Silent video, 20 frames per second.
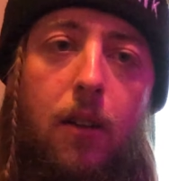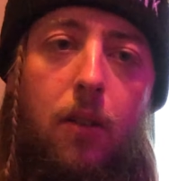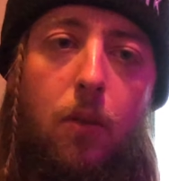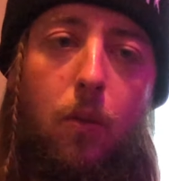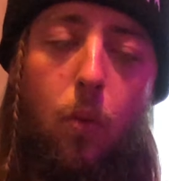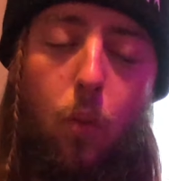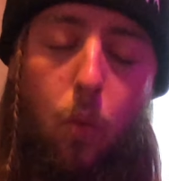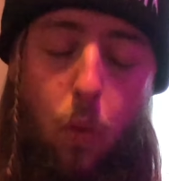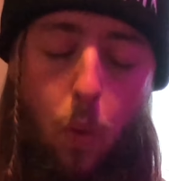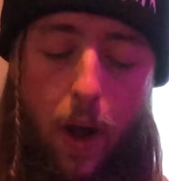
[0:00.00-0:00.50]

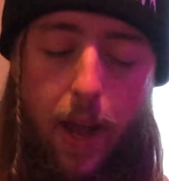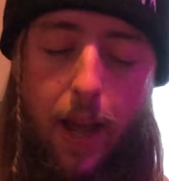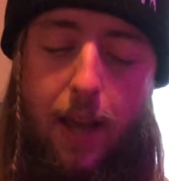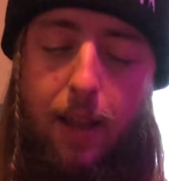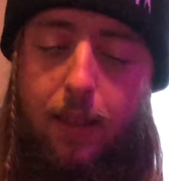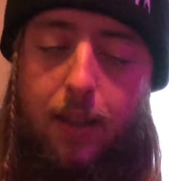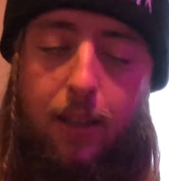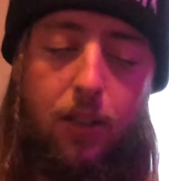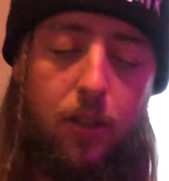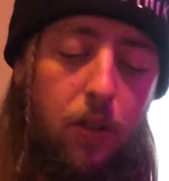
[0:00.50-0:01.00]
way
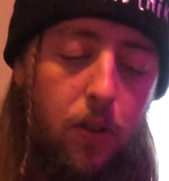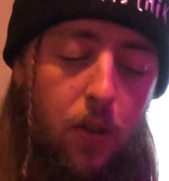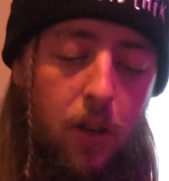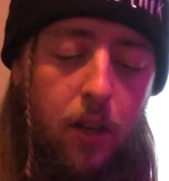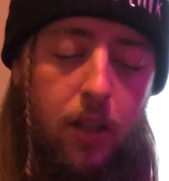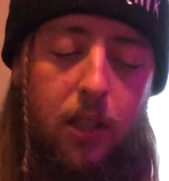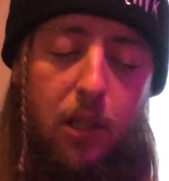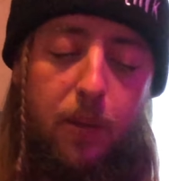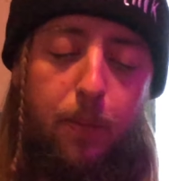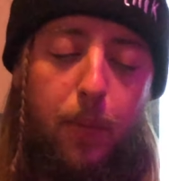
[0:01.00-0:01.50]
this
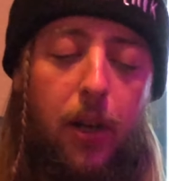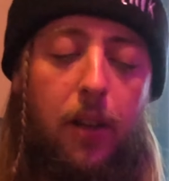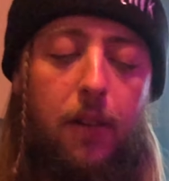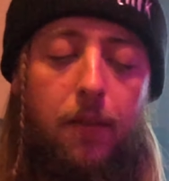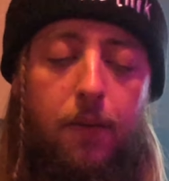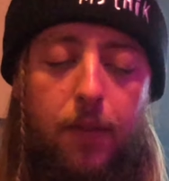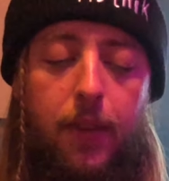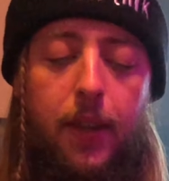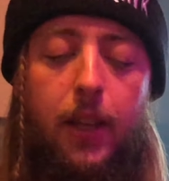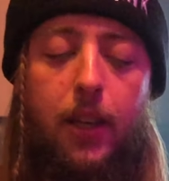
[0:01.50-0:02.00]
looks.
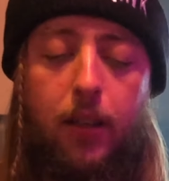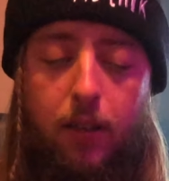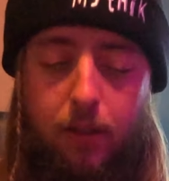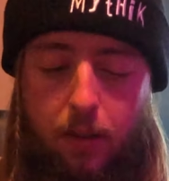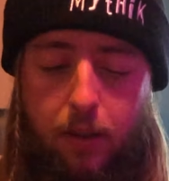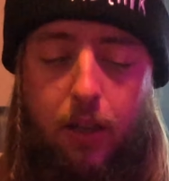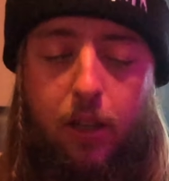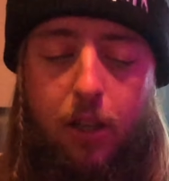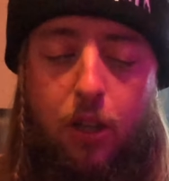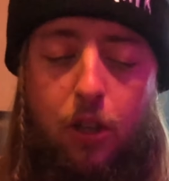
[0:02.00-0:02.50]
But
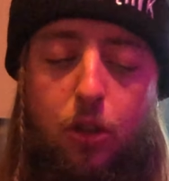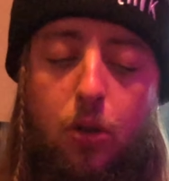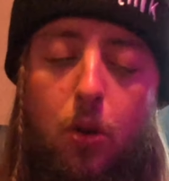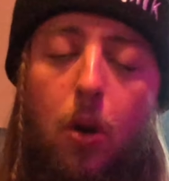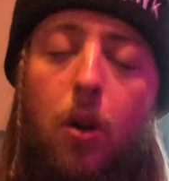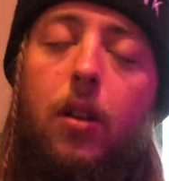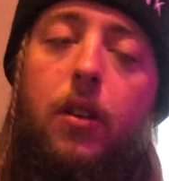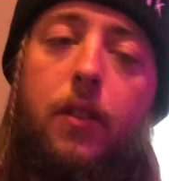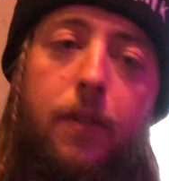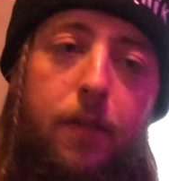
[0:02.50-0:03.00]
the
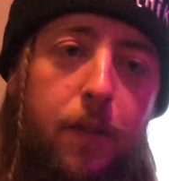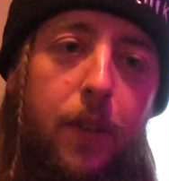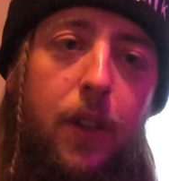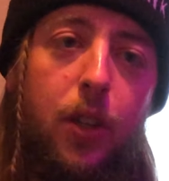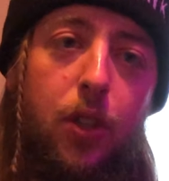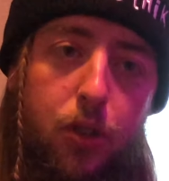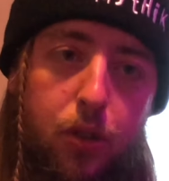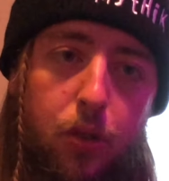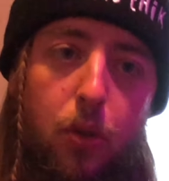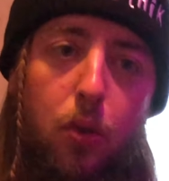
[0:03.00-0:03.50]
controller
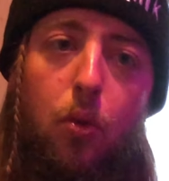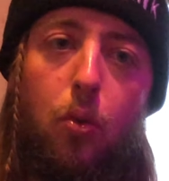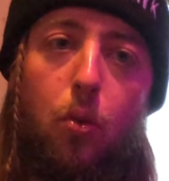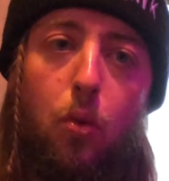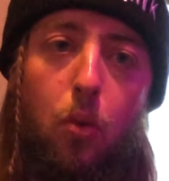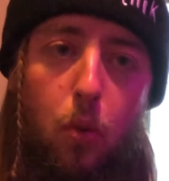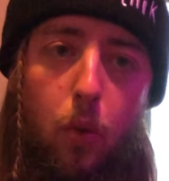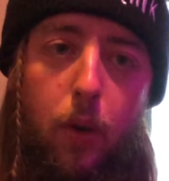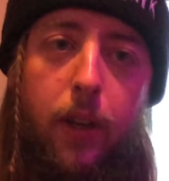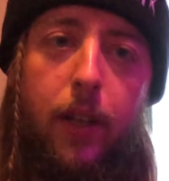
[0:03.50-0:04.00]
feels
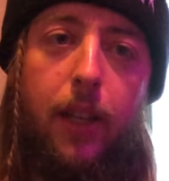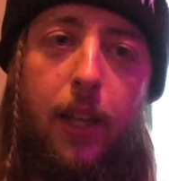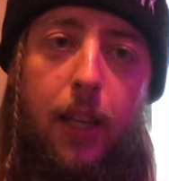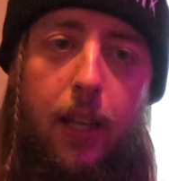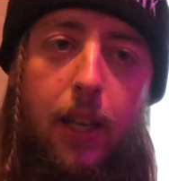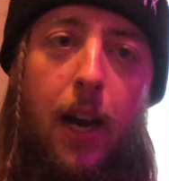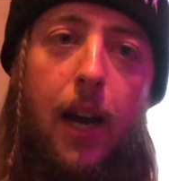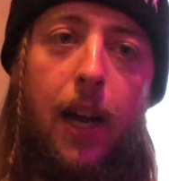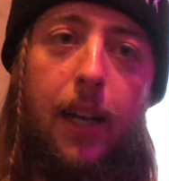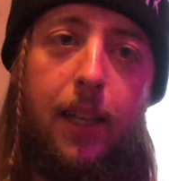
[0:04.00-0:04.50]
really
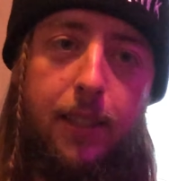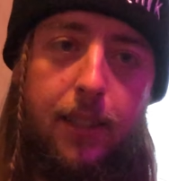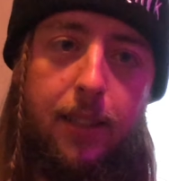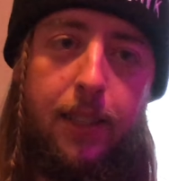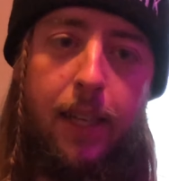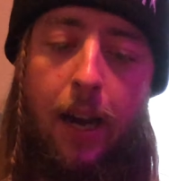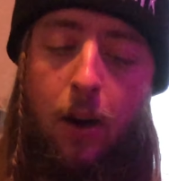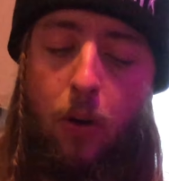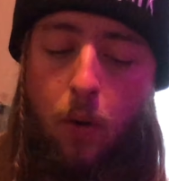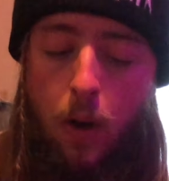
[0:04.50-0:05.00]
nice.
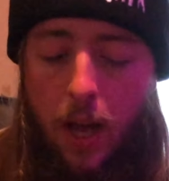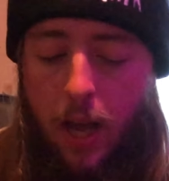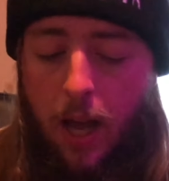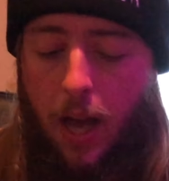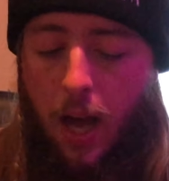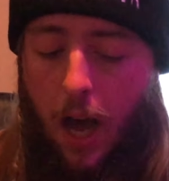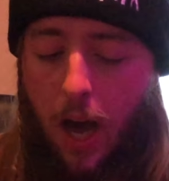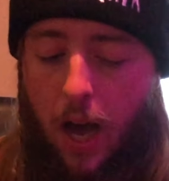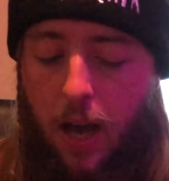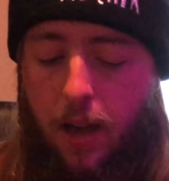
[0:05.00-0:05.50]
Now,
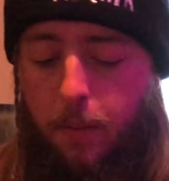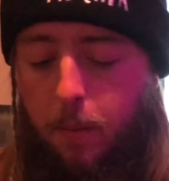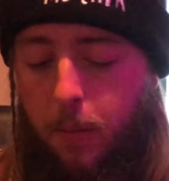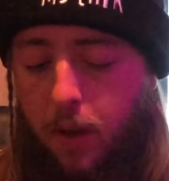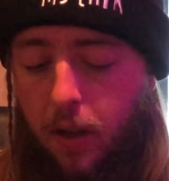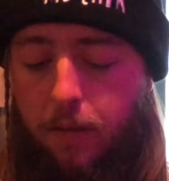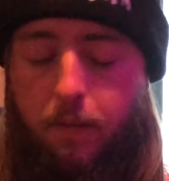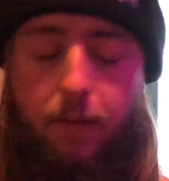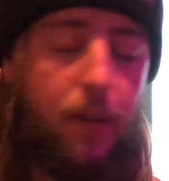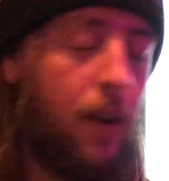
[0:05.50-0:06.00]
I'm
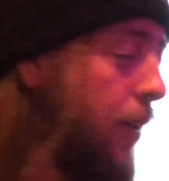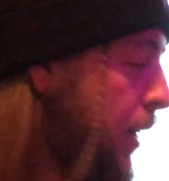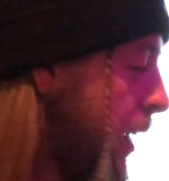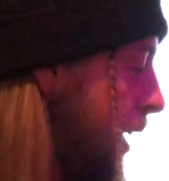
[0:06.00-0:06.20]
very